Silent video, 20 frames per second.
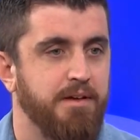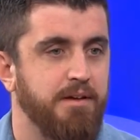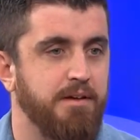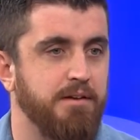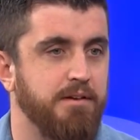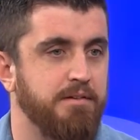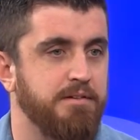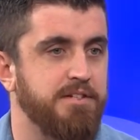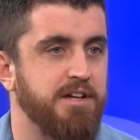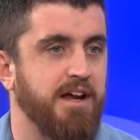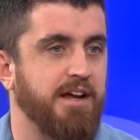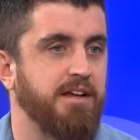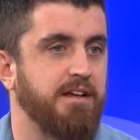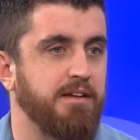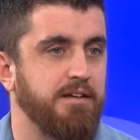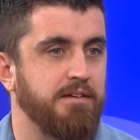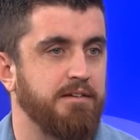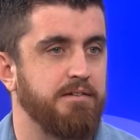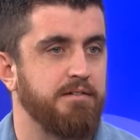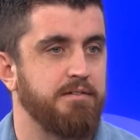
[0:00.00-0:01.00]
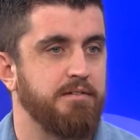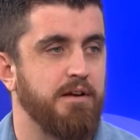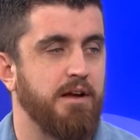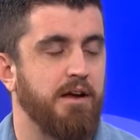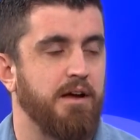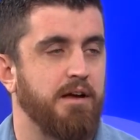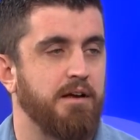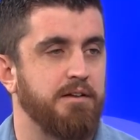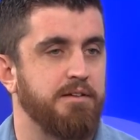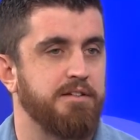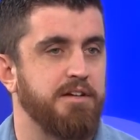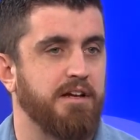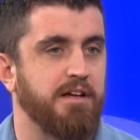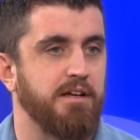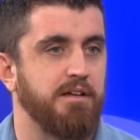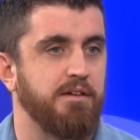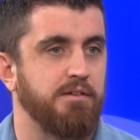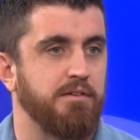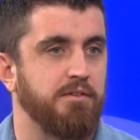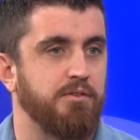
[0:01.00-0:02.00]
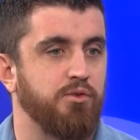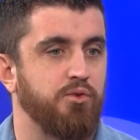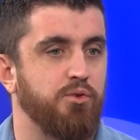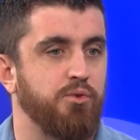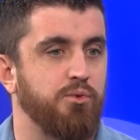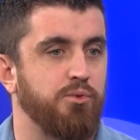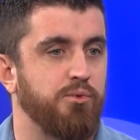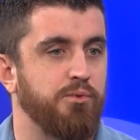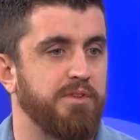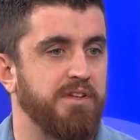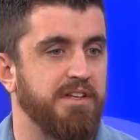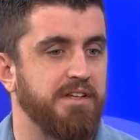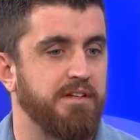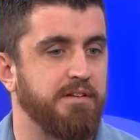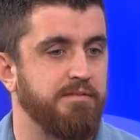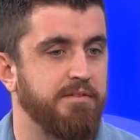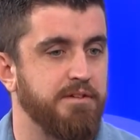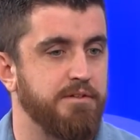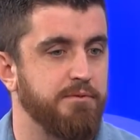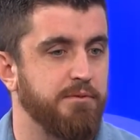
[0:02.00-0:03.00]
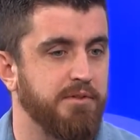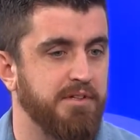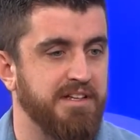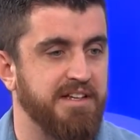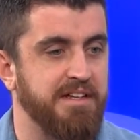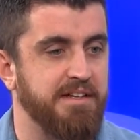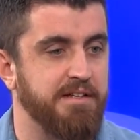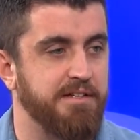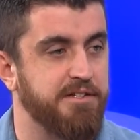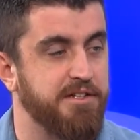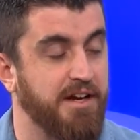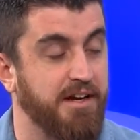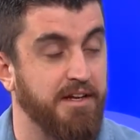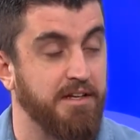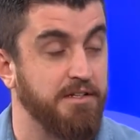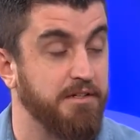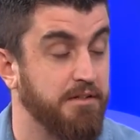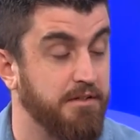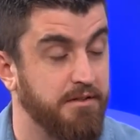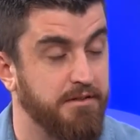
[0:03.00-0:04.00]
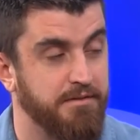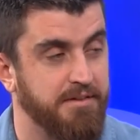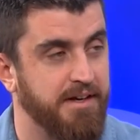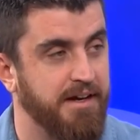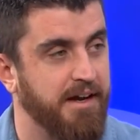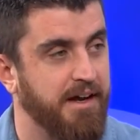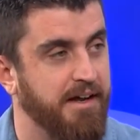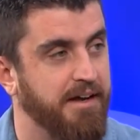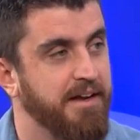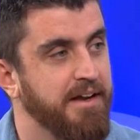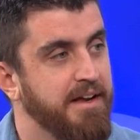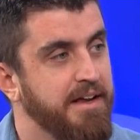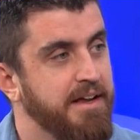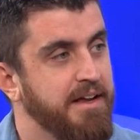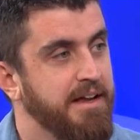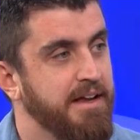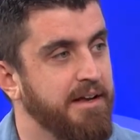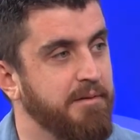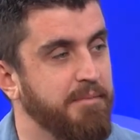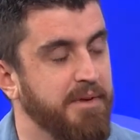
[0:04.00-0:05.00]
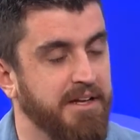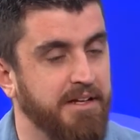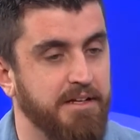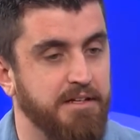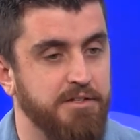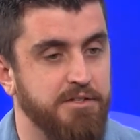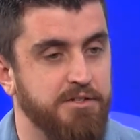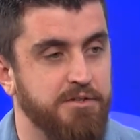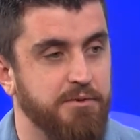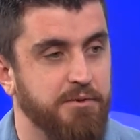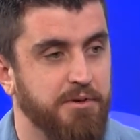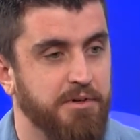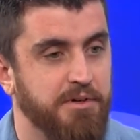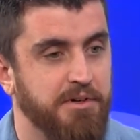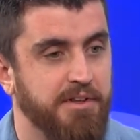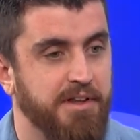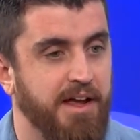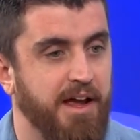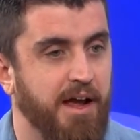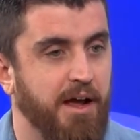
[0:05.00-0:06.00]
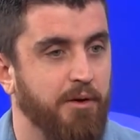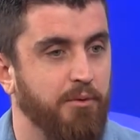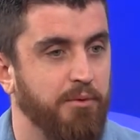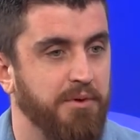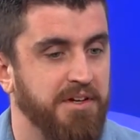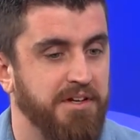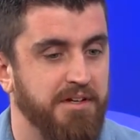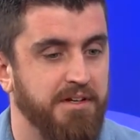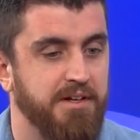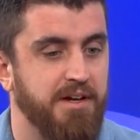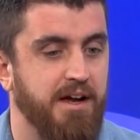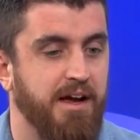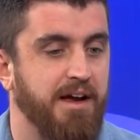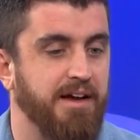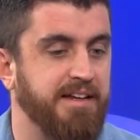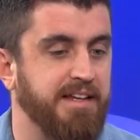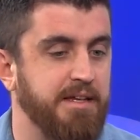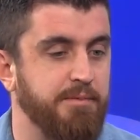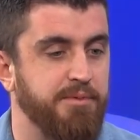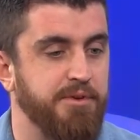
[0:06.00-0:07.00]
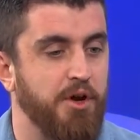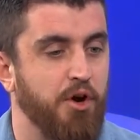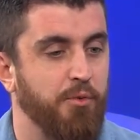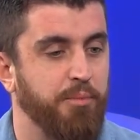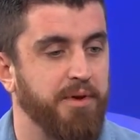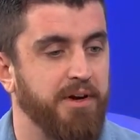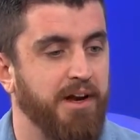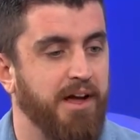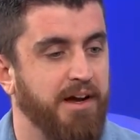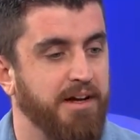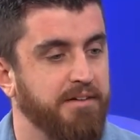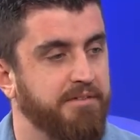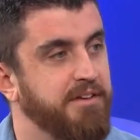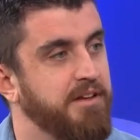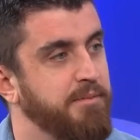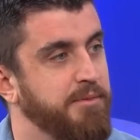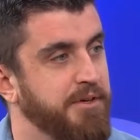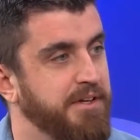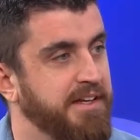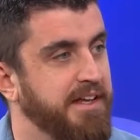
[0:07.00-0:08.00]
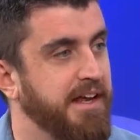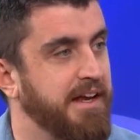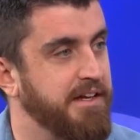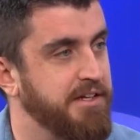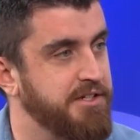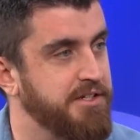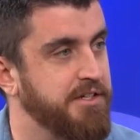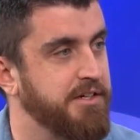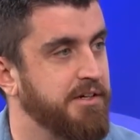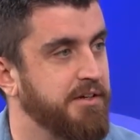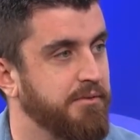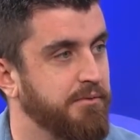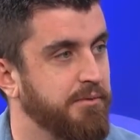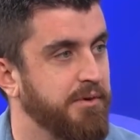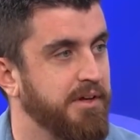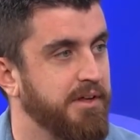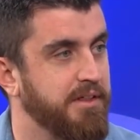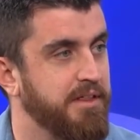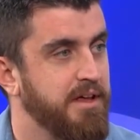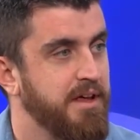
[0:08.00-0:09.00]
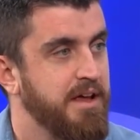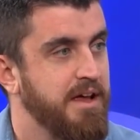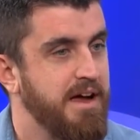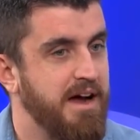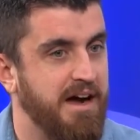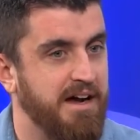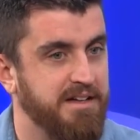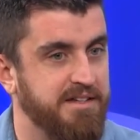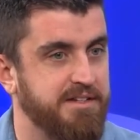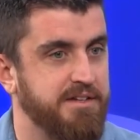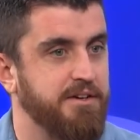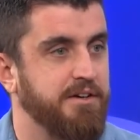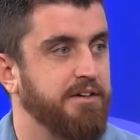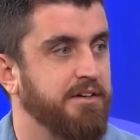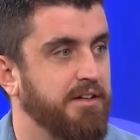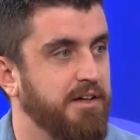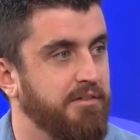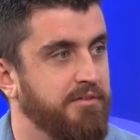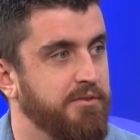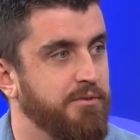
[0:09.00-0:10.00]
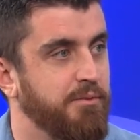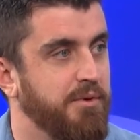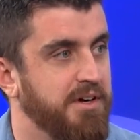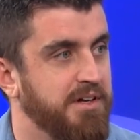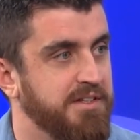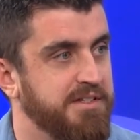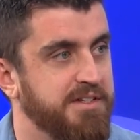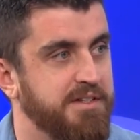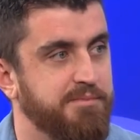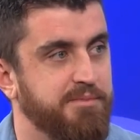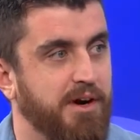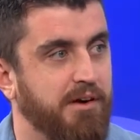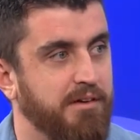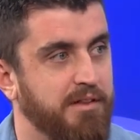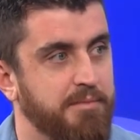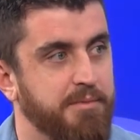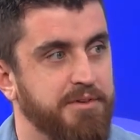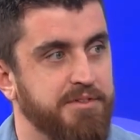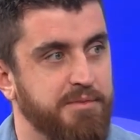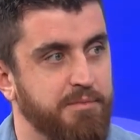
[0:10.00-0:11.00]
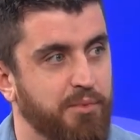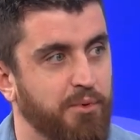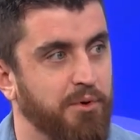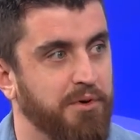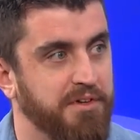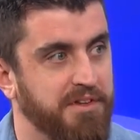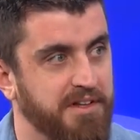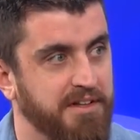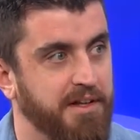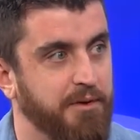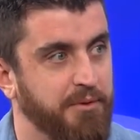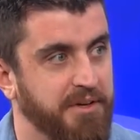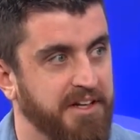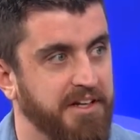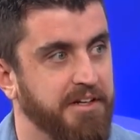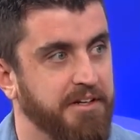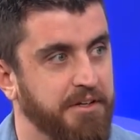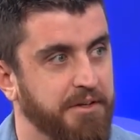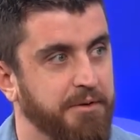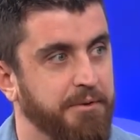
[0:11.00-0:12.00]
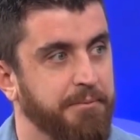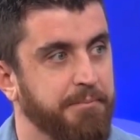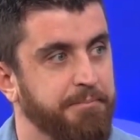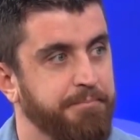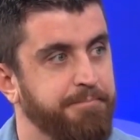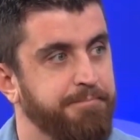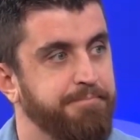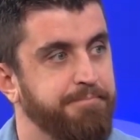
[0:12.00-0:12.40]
You know, checking who the individual is, checking your own gut, and making sure that we keep an open line of communication with us and our loved ones is probably the most important thing that we can do.